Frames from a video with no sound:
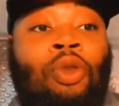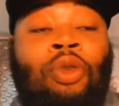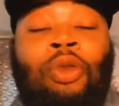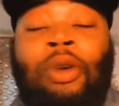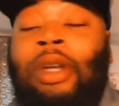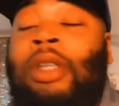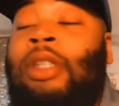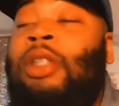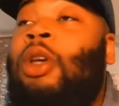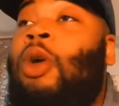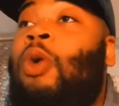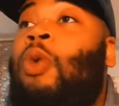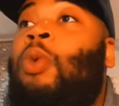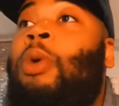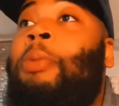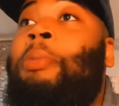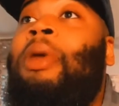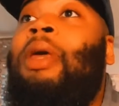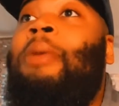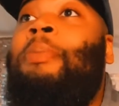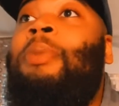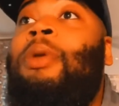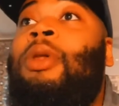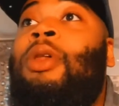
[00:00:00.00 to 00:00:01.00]
So when
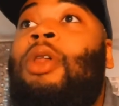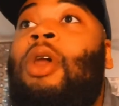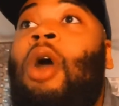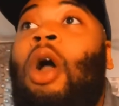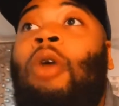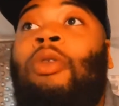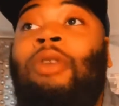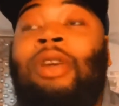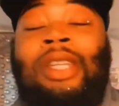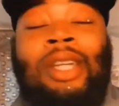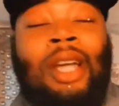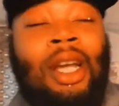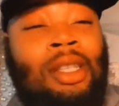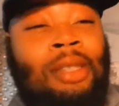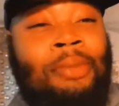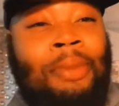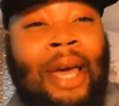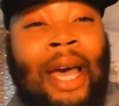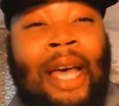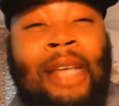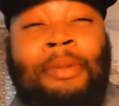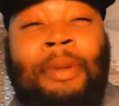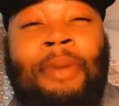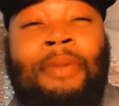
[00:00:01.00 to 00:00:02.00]
people are reaching out to me asking
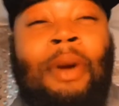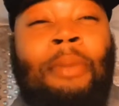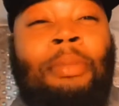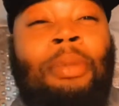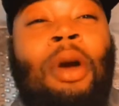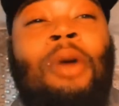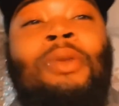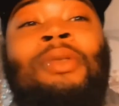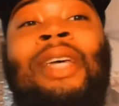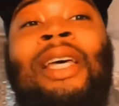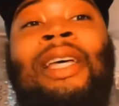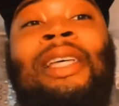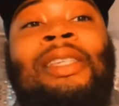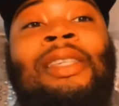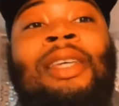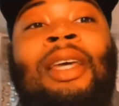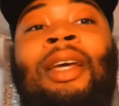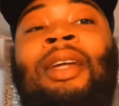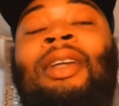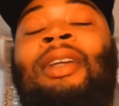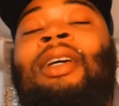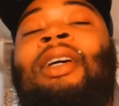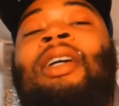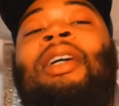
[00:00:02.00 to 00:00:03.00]
me if I'm protesting,
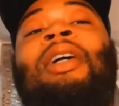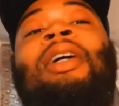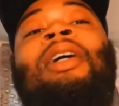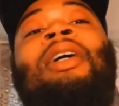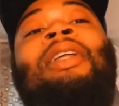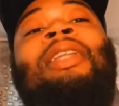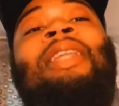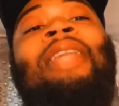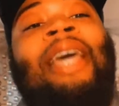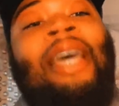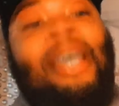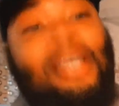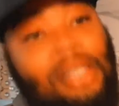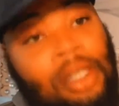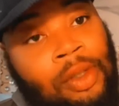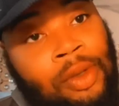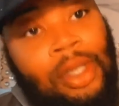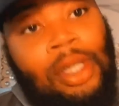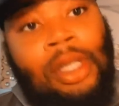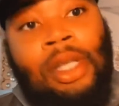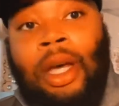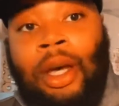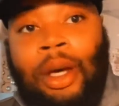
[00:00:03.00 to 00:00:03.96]
the answer is no.